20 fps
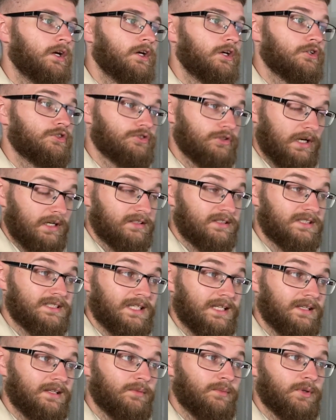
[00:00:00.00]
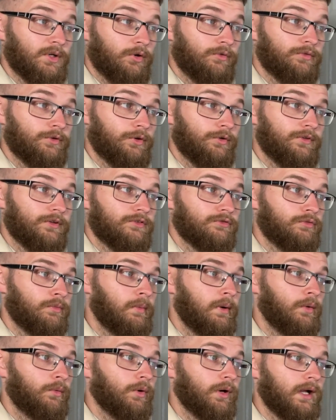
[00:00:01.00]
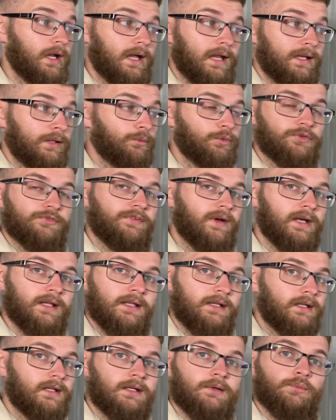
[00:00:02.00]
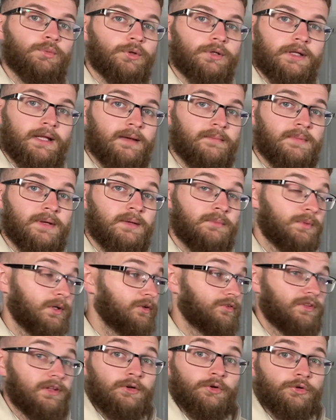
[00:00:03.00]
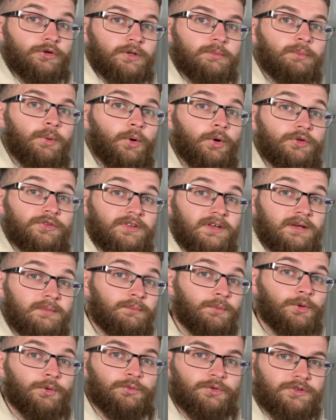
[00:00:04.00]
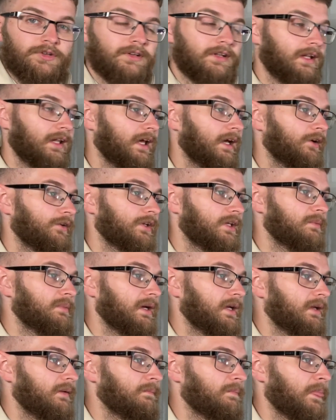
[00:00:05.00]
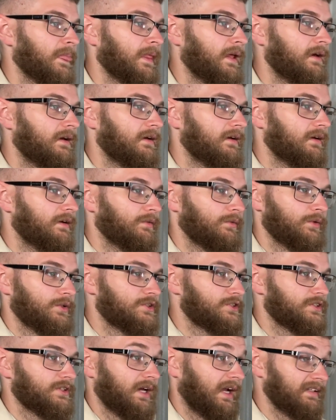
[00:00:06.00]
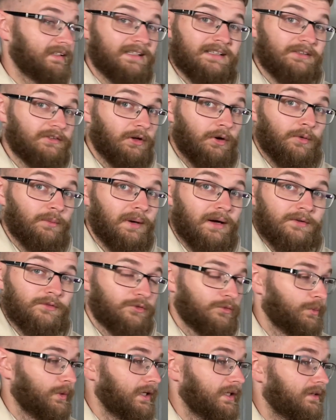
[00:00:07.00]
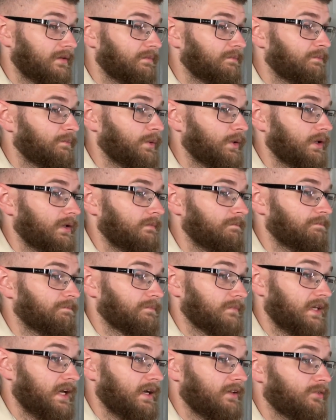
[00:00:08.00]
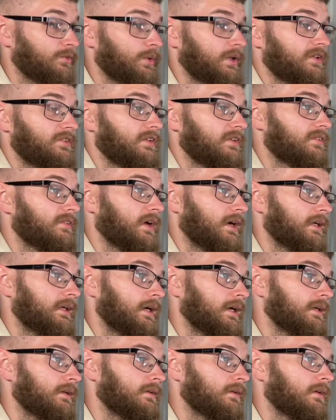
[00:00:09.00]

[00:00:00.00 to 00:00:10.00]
Tried to send them an offer on this remote and it was failing, and it wouldn't let me because they'd already bought it, but there was a delay on eBay, which I didn't know about. It was weird, but yeah, $26.99.